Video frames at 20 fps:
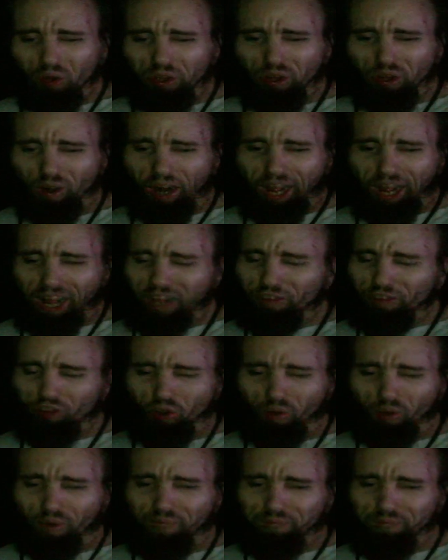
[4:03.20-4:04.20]
your
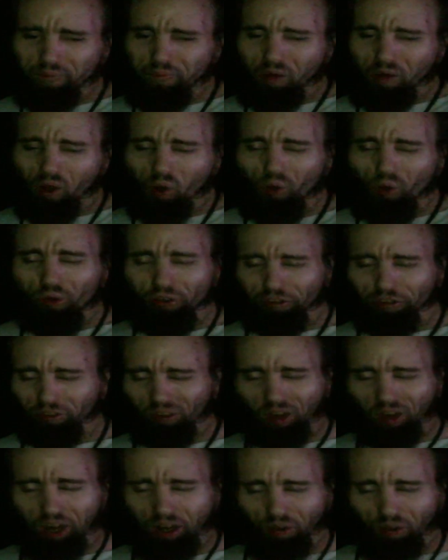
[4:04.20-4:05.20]
asshole from a hole in the
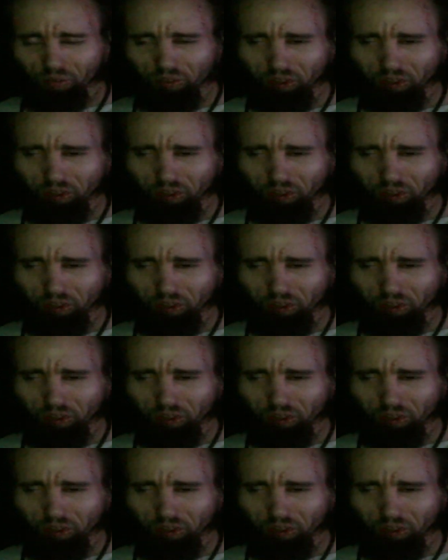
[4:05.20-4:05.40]
ground.